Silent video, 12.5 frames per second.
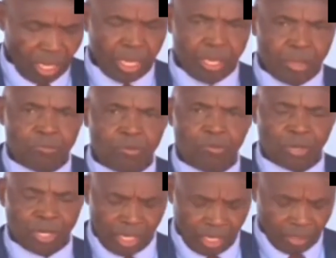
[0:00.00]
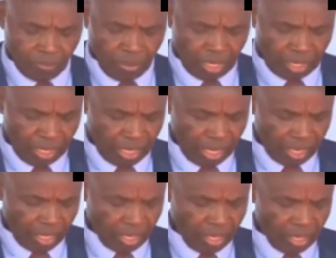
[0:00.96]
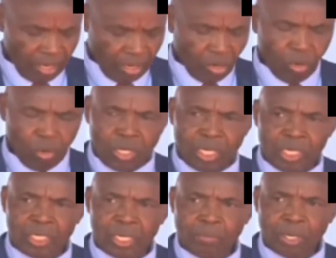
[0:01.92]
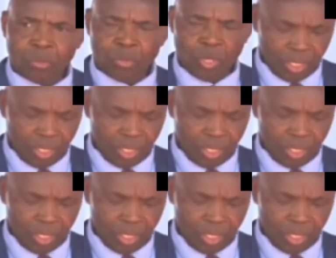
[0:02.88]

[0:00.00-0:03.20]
on the eve of Christmas Day on December